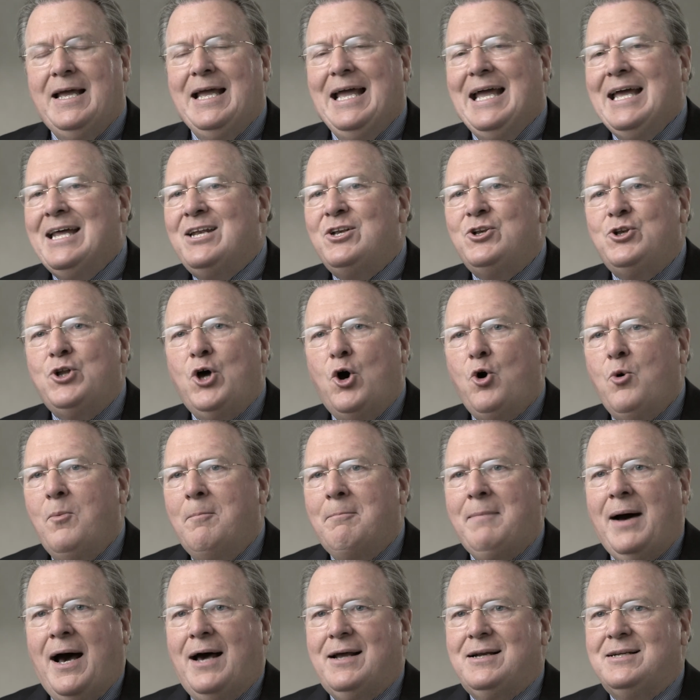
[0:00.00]
and no
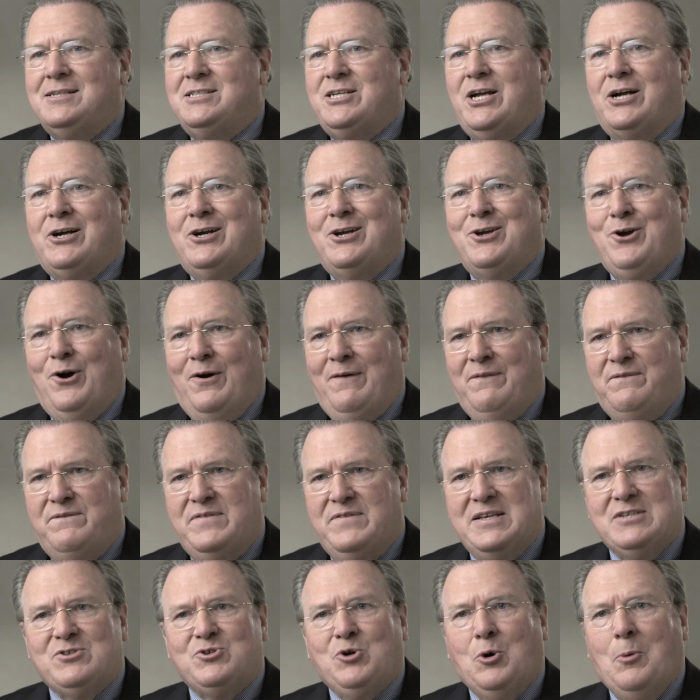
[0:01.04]
monetary or
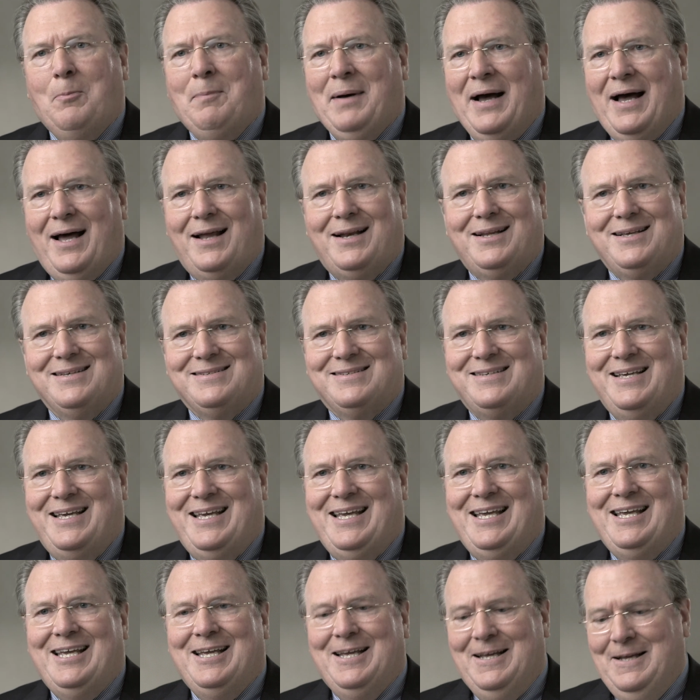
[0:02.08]
fiscal
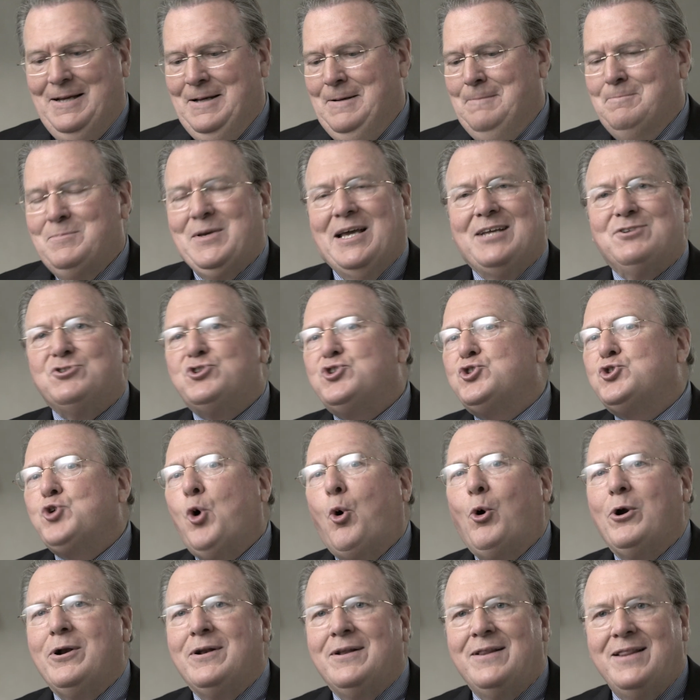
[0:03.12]
policy can
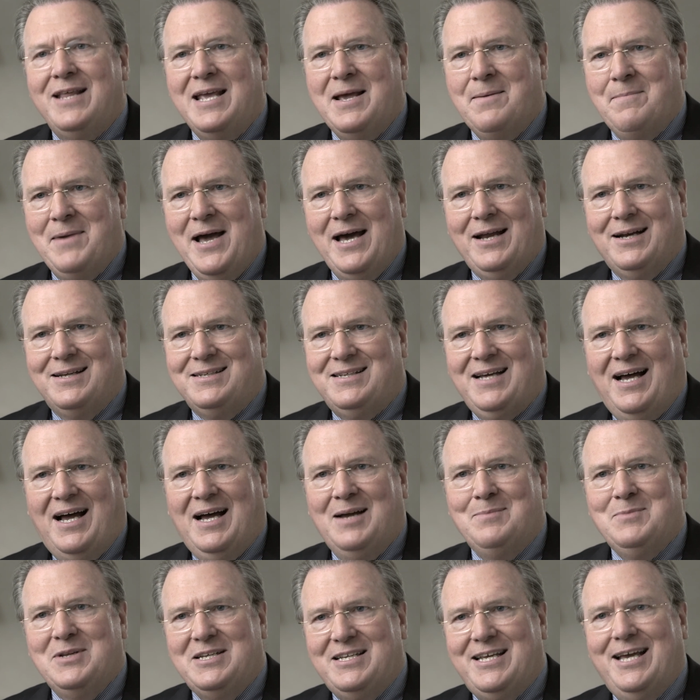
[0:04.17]
shorten the amount of
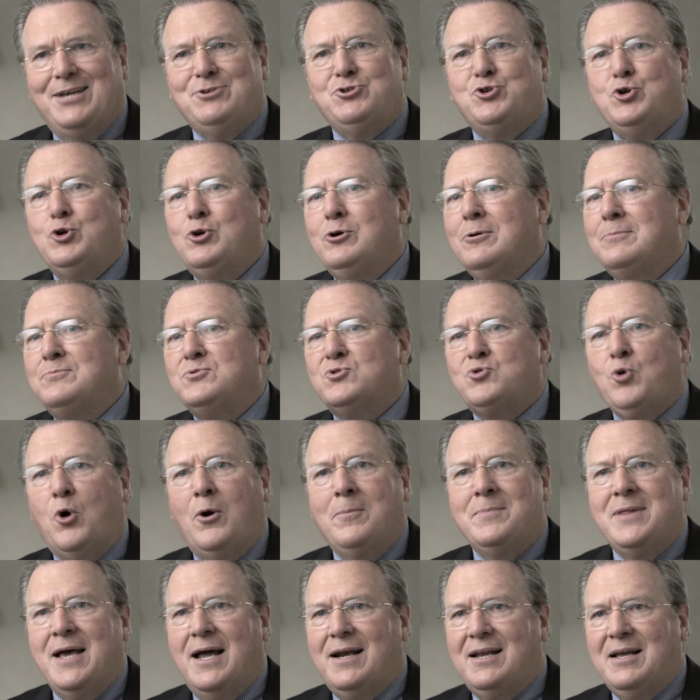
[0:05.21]
time it takes you to
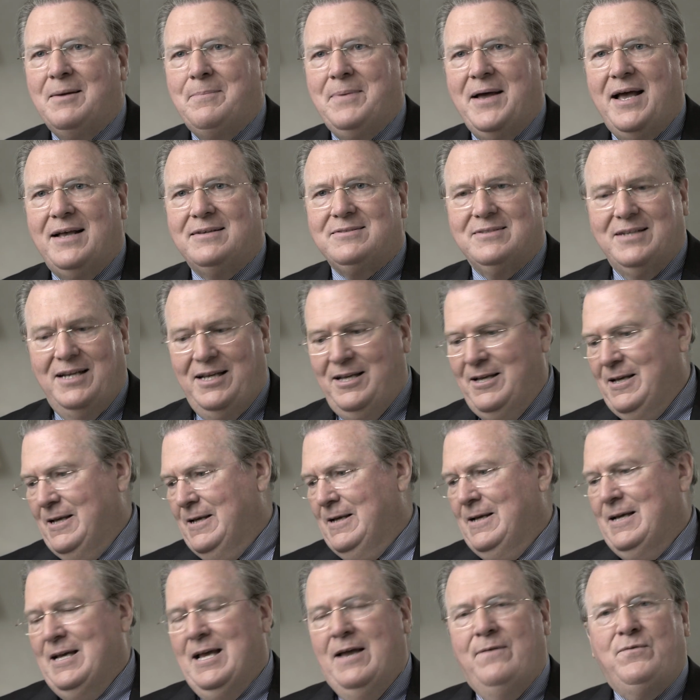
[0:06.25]
absorb that capacity.
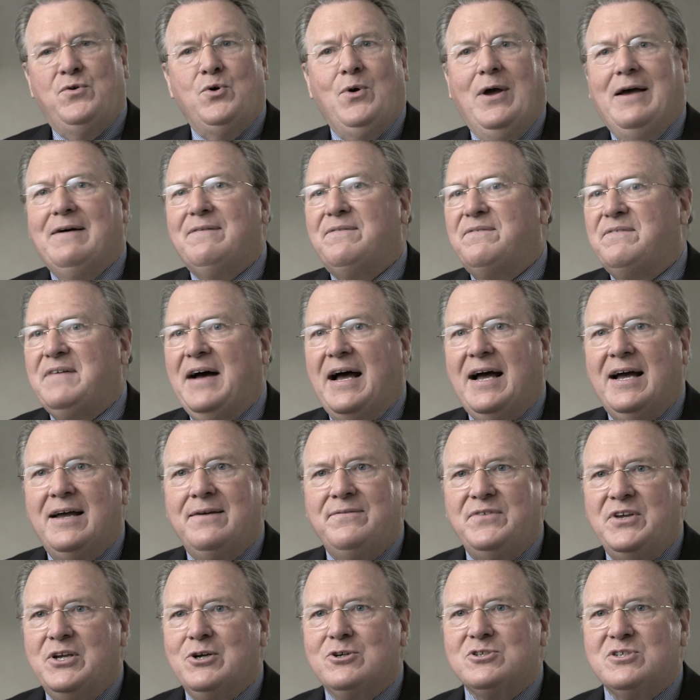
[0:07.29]
If you have 5
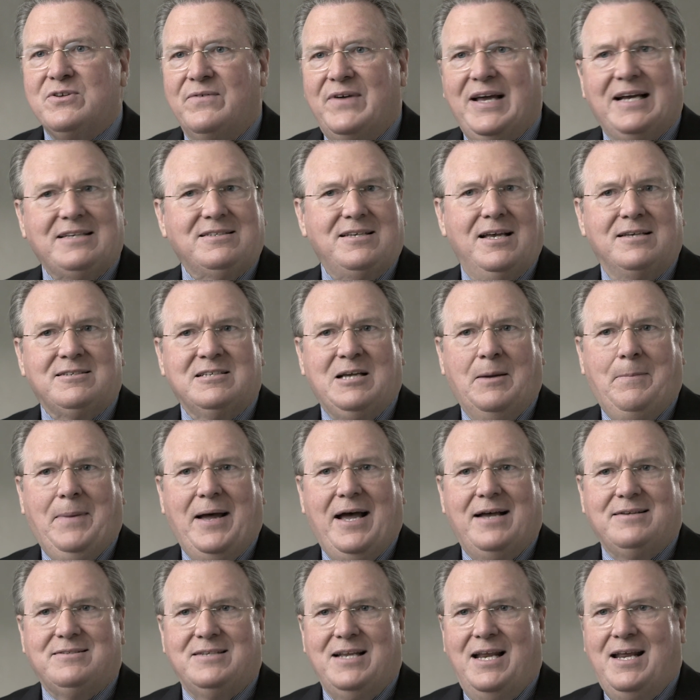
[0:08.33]
years of excess
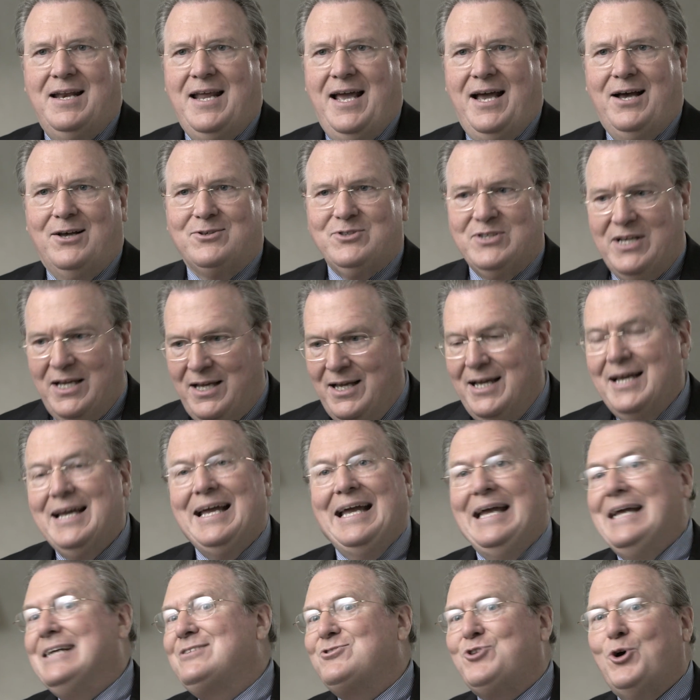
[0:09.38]
capacity in housing,
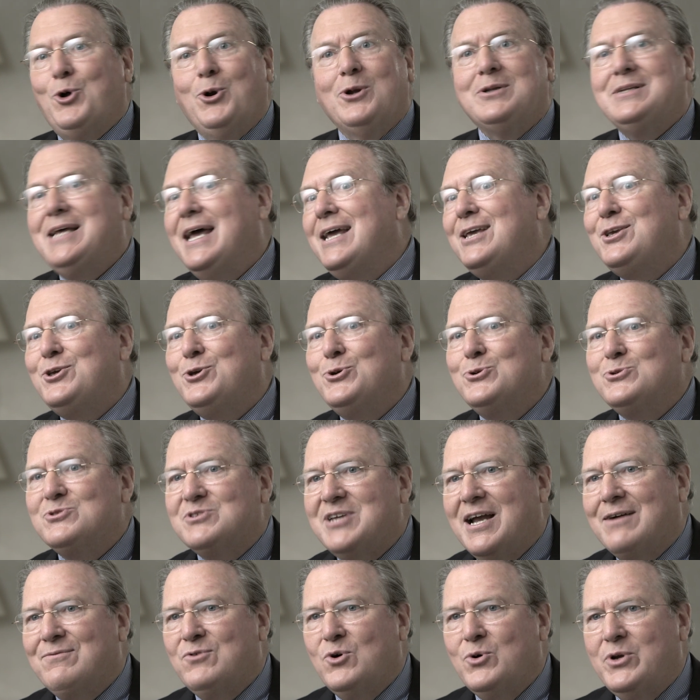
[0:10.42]
it's going to take you
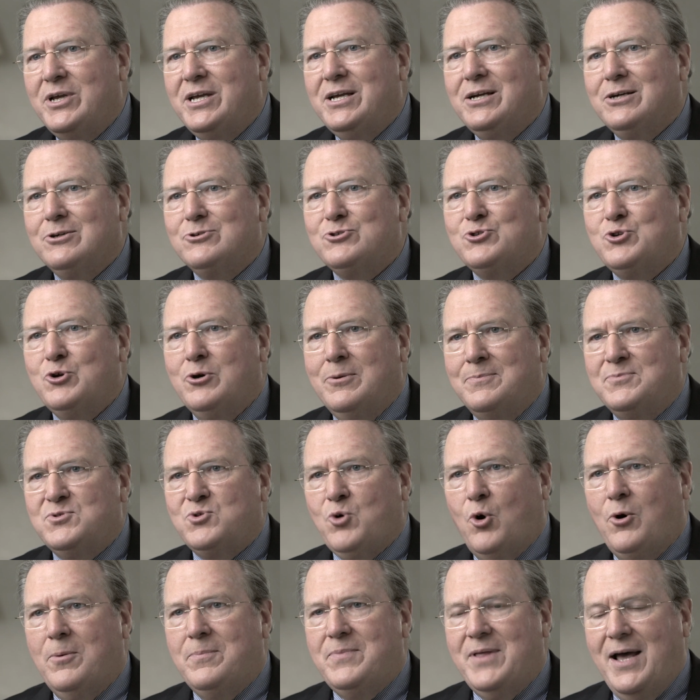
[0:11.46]
several years to
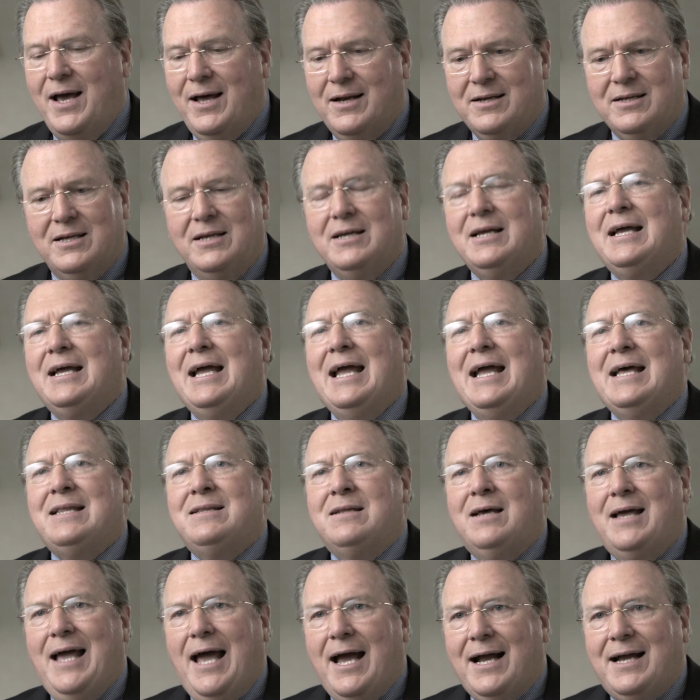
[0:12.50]
absorb that. And
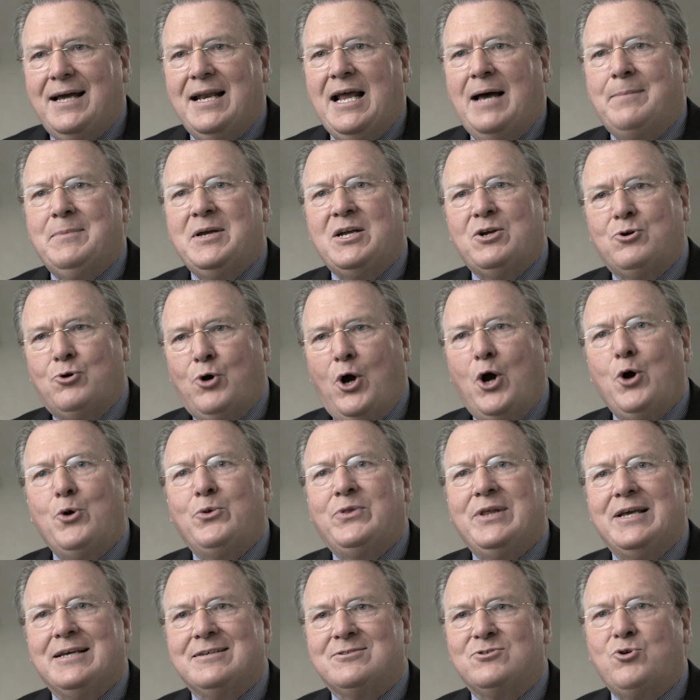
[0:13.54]
economic growth
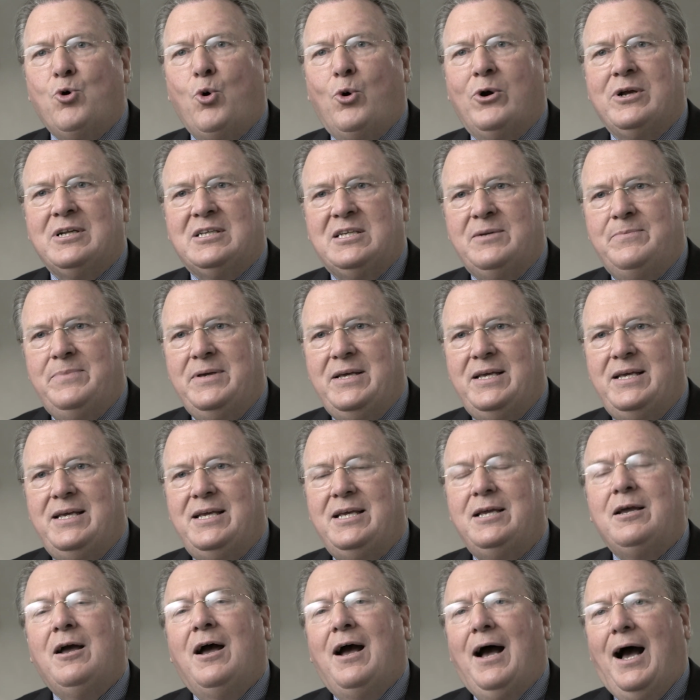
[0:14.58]
is going to
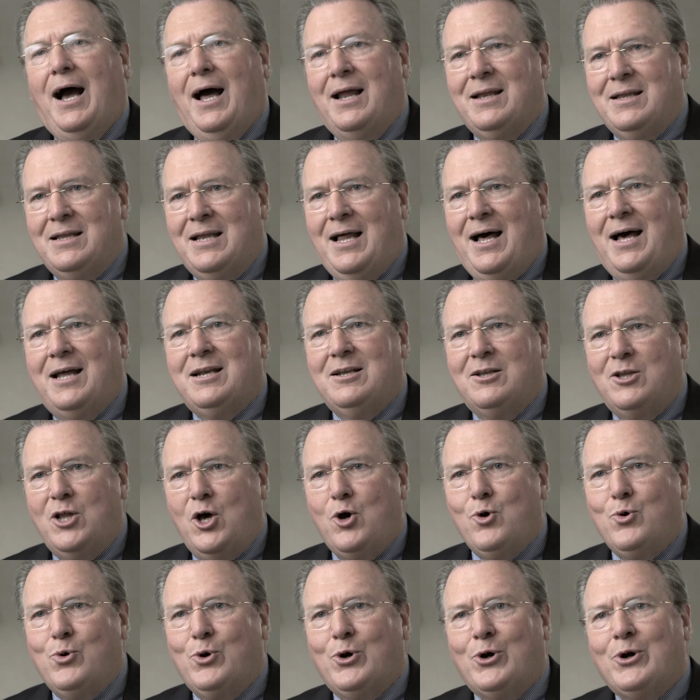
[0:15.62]
be a lot
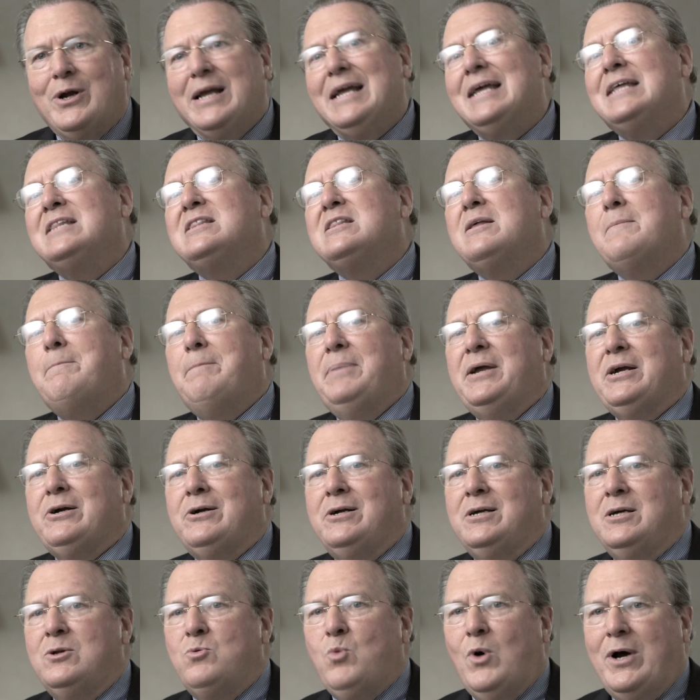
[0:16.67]
lower in the
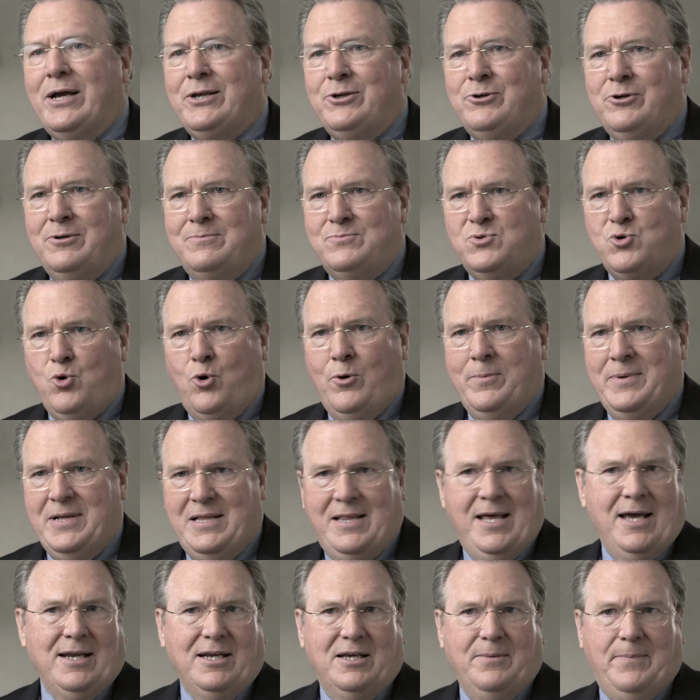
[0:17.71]
period while you're absorbing
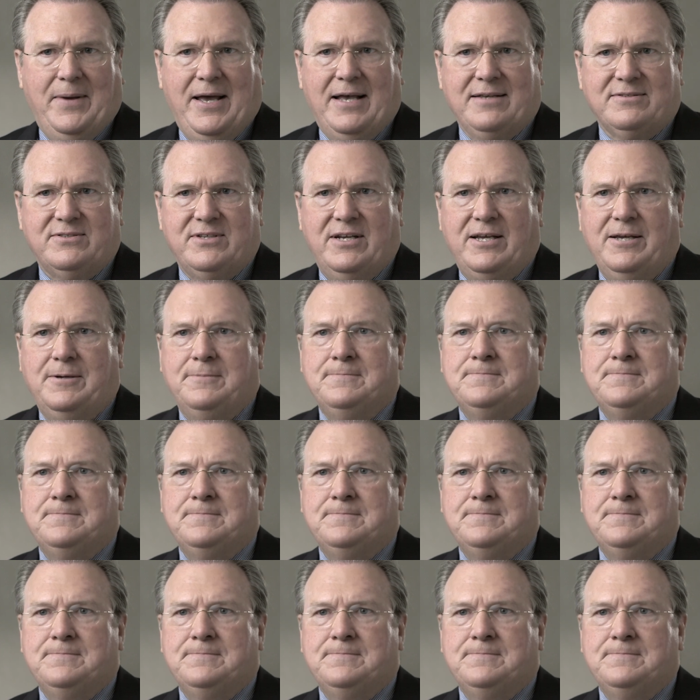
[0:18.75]
that capacity.